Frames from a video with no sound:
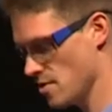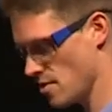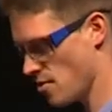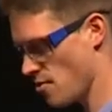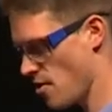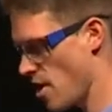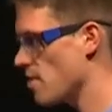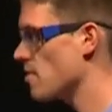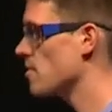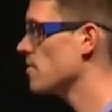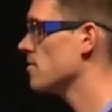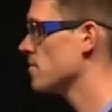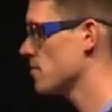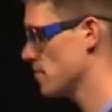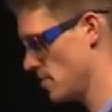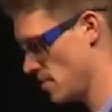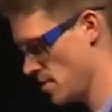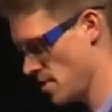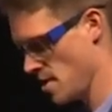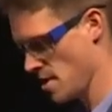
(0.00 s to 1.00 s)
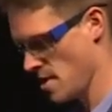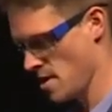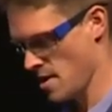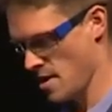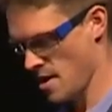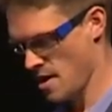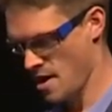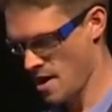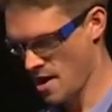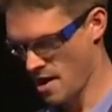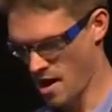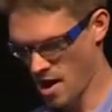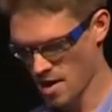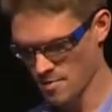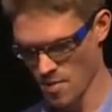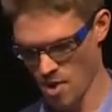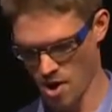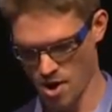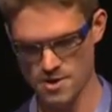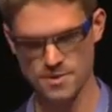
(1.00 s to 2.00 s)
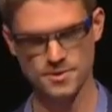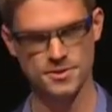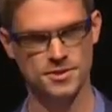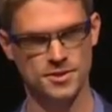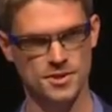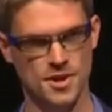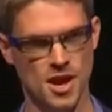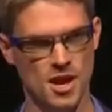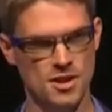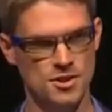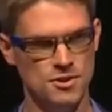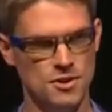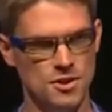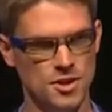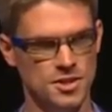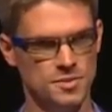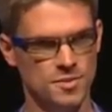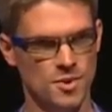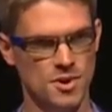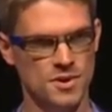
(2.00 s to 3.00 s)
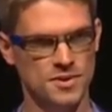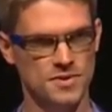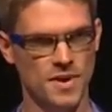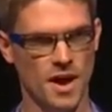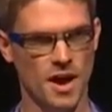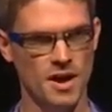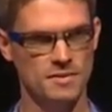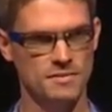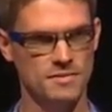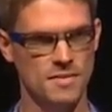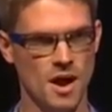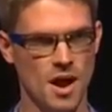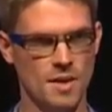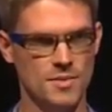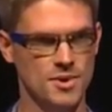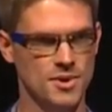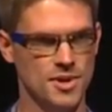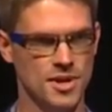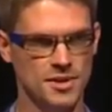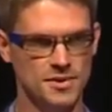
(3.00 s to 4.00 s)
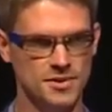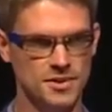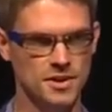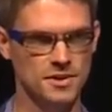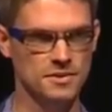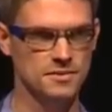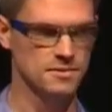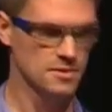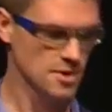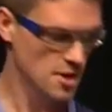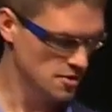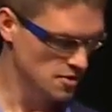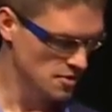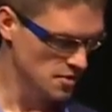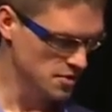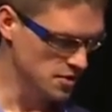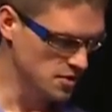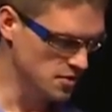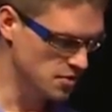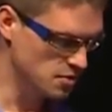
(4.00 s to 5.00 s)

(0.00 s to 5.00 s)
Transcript: the craters uh, on Mars, and you can experience that. Um, your kids can, can do this in